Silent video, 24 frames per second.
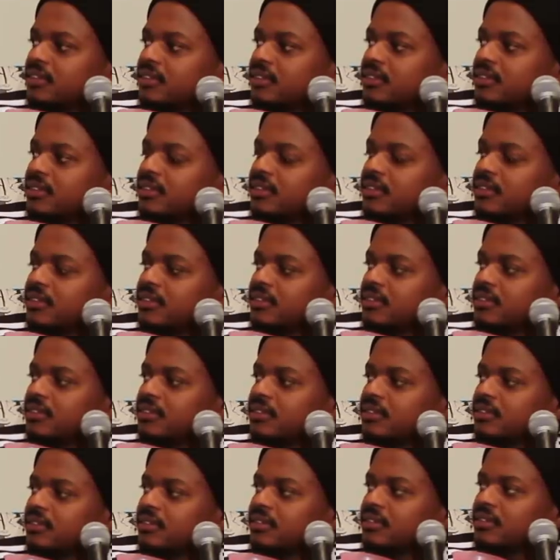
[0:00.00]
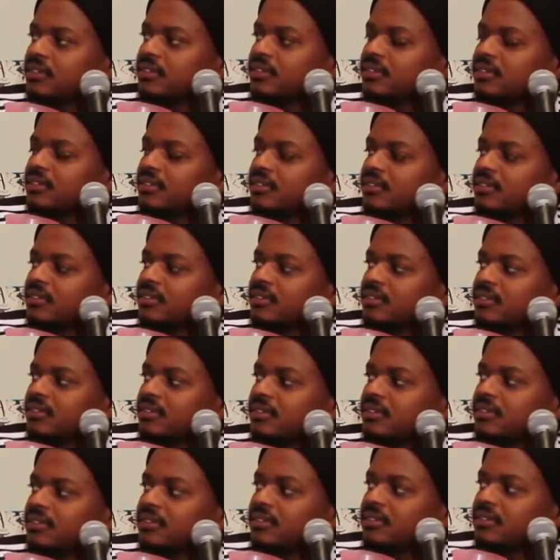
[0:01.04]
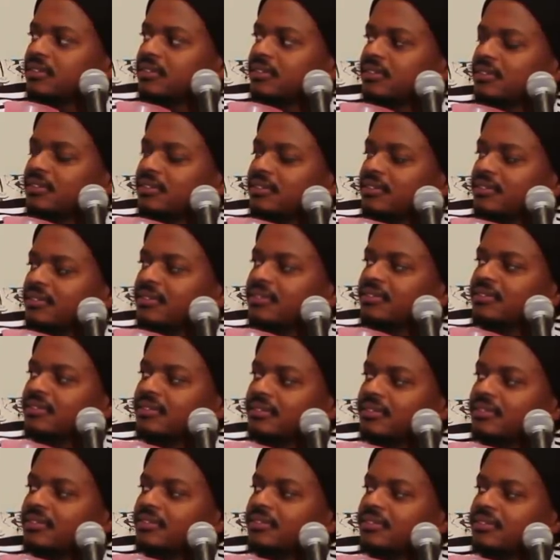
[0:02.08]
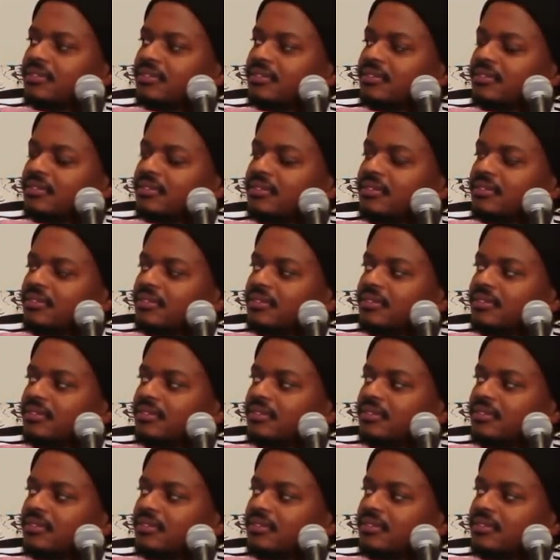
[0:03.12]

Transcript: (not speaking)